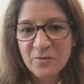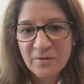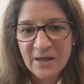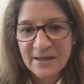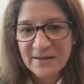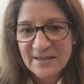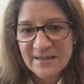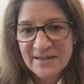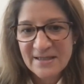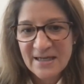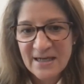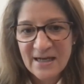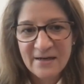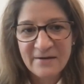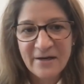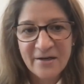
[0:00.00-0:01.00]
and this is
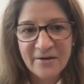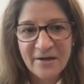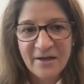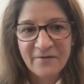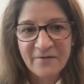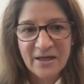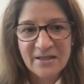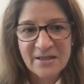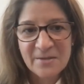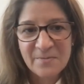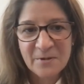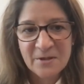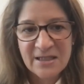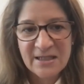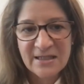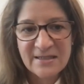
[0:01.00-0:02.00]
not our area of
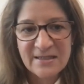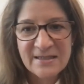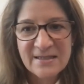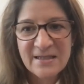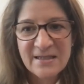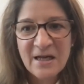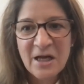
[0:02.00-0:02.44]
expertise,